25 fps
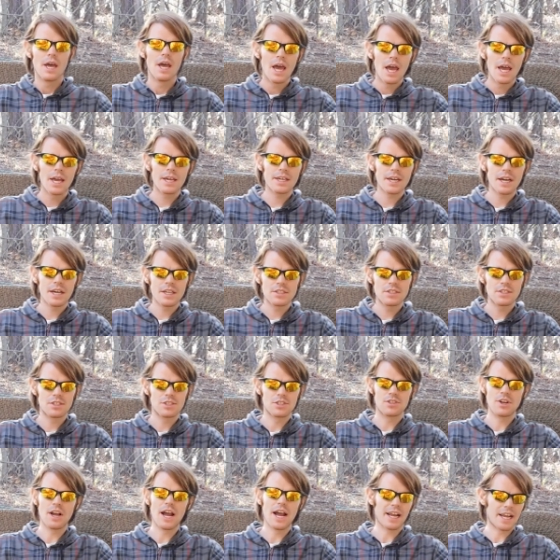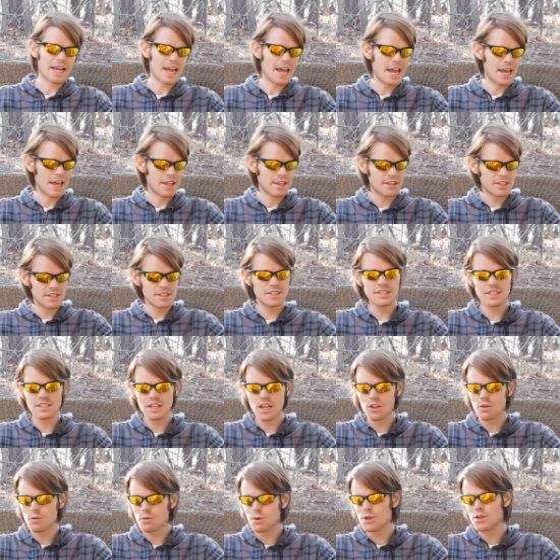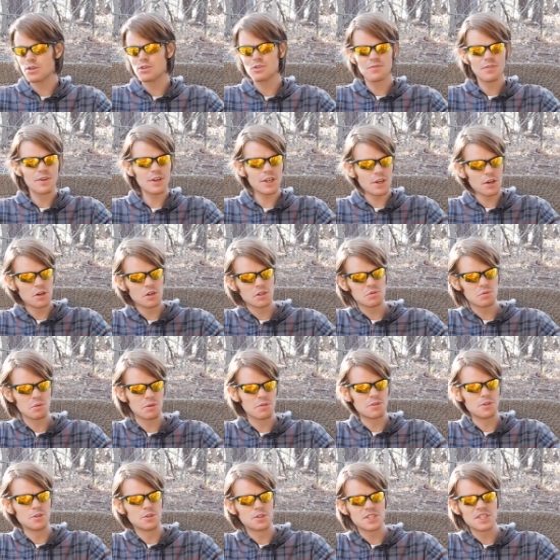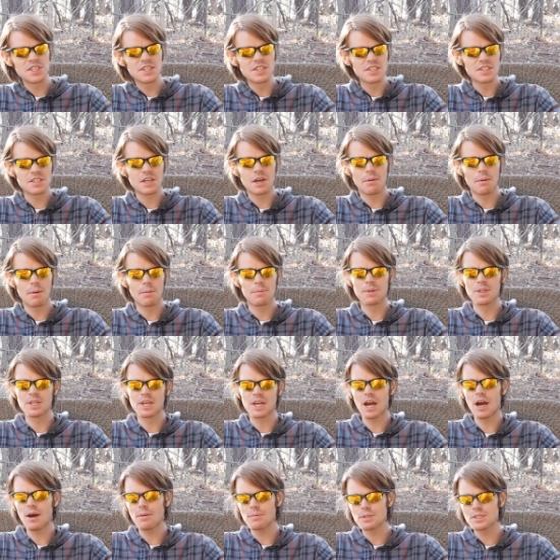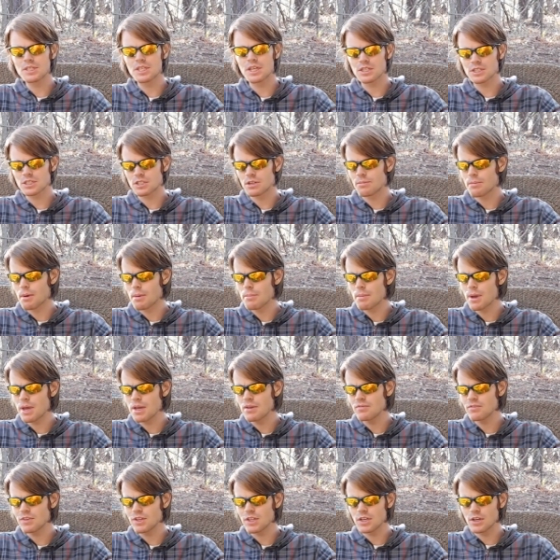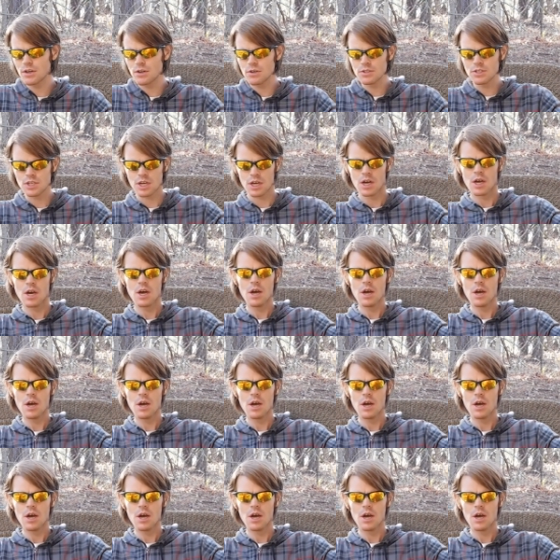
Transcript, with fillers: Hey guys, it's Drac, and this is another one of those videos where if you see this come up in the comment section on my main videos,